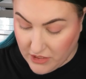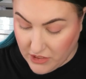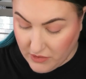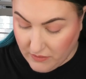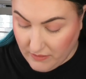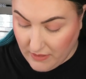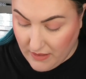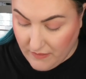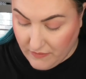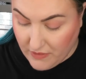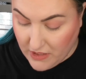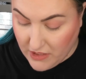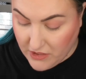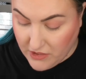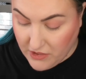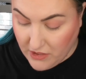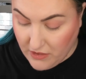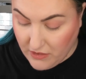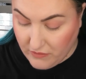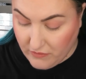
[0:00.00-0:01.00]
a Zoeva
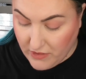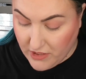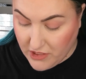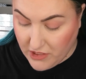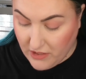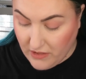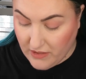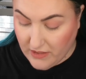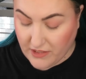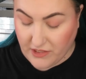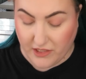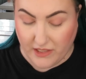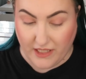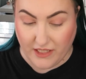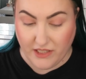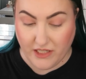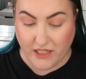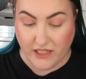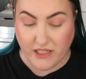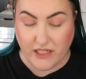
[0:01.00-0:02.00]
232 Lux
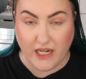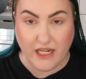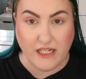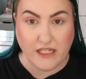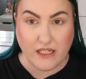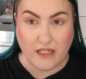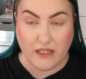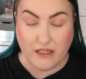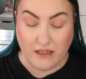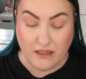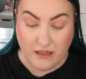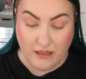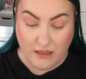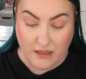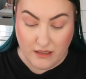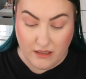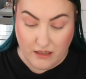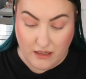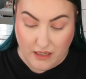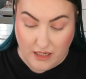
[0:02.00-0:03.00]
Classic Shader
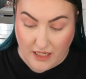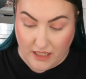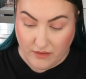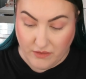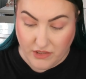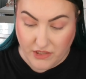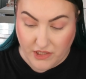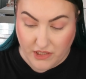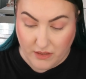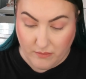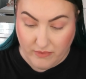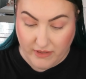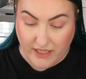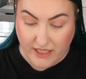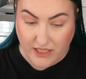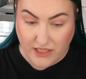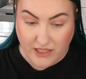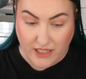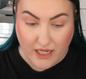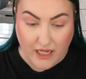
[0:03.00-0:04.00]
and I'm just going to
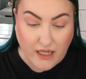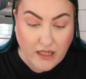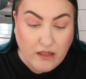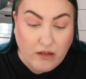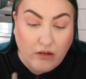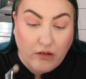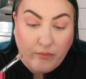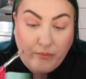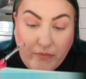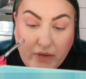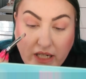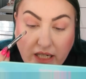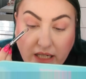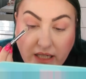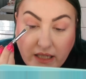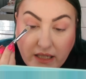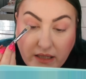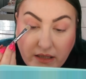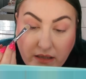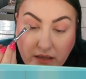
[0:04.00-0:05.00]
place that on my
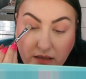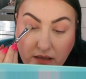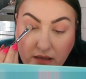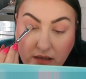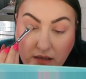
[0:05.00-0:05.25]
lid.